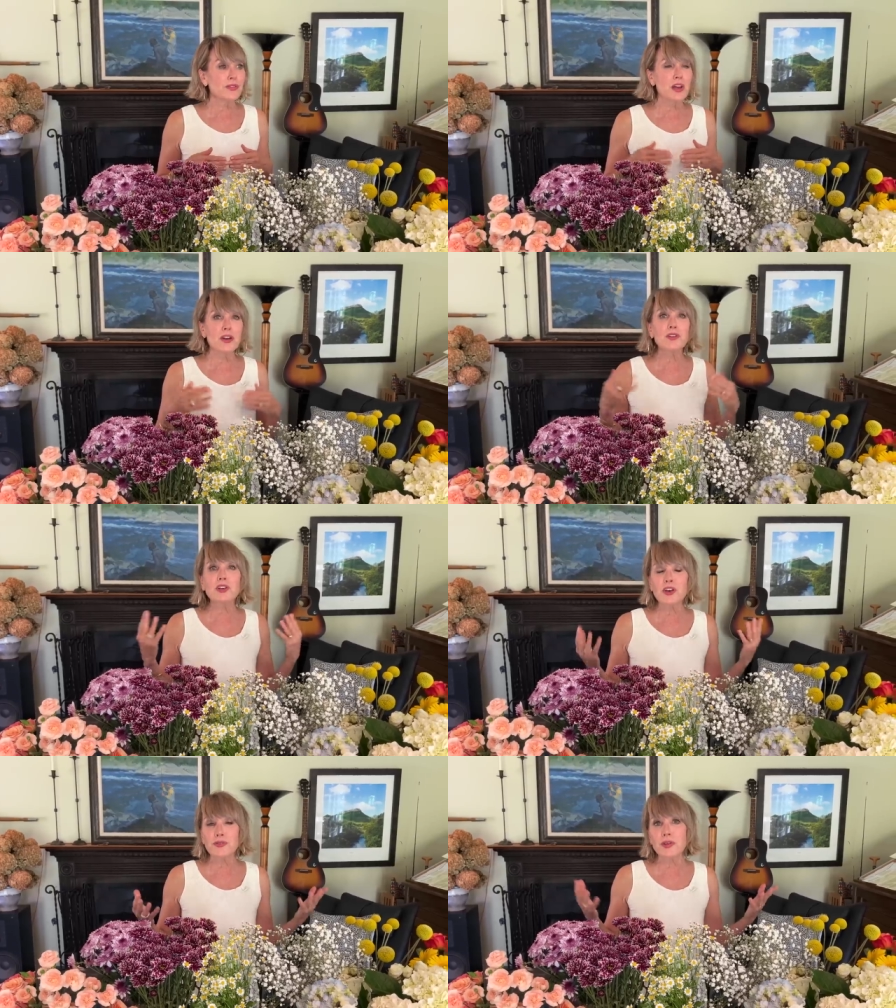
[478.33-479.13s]
not
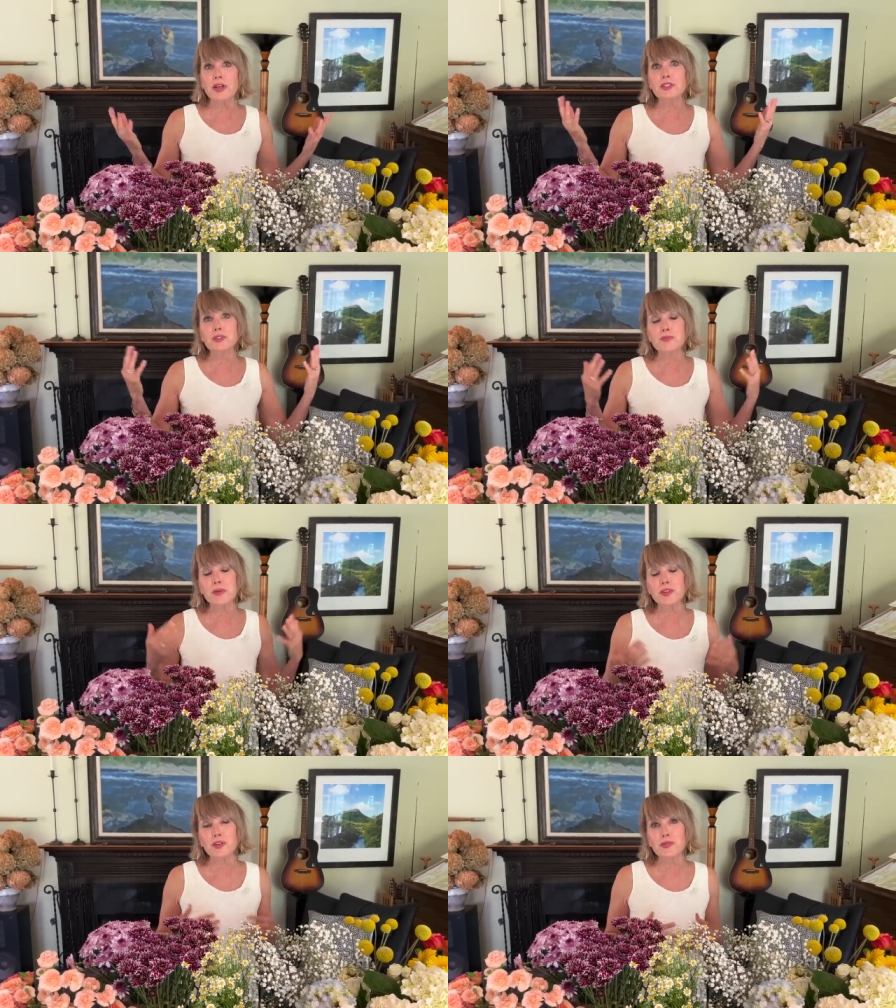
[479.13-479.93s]
only our friends,
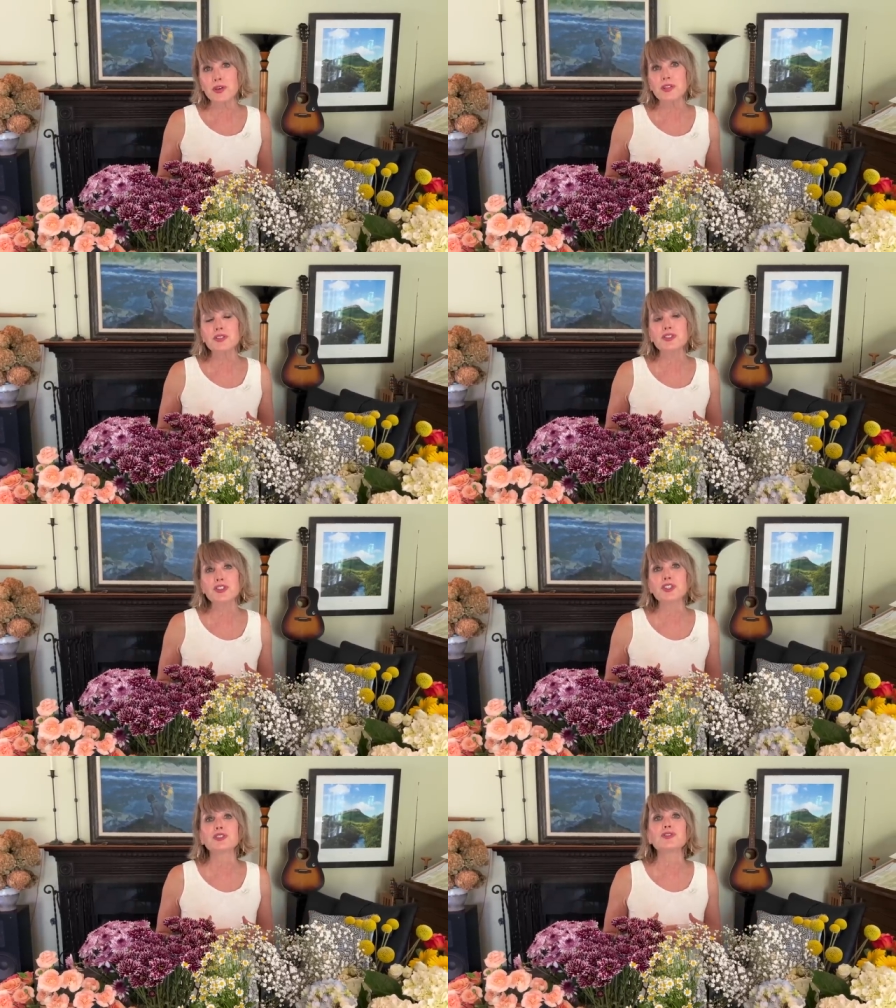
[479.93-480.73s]
but their friends'
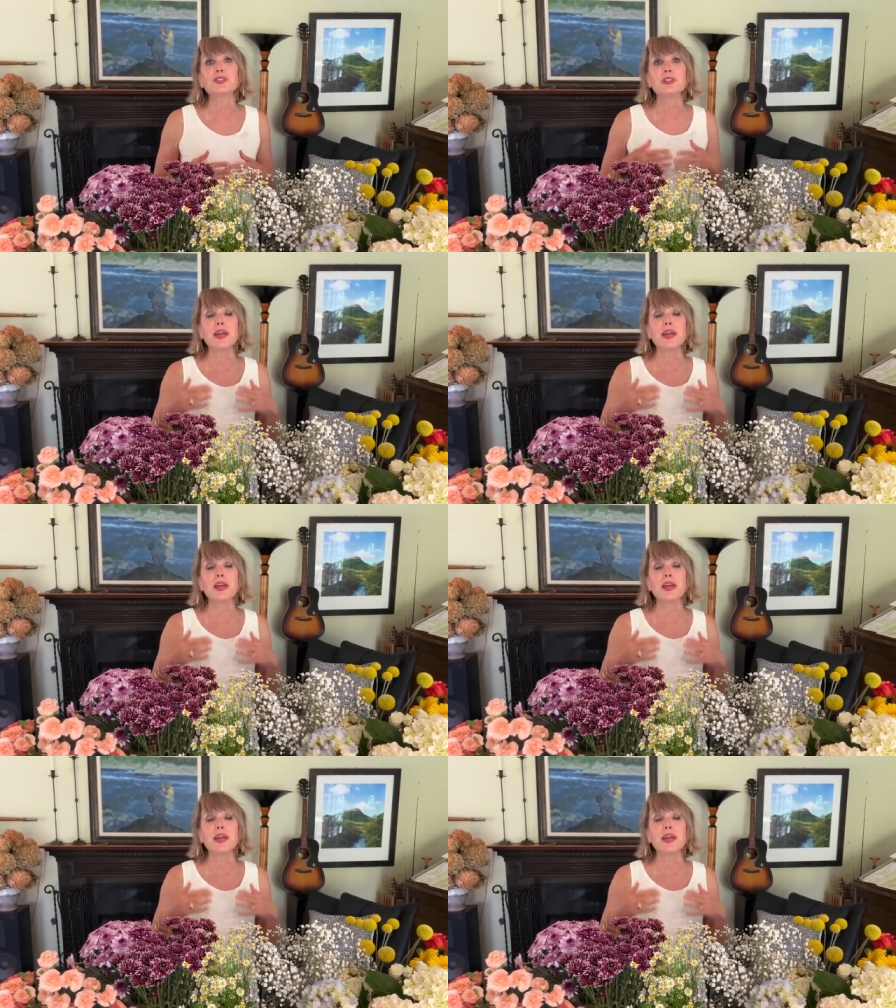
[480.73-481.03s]
children,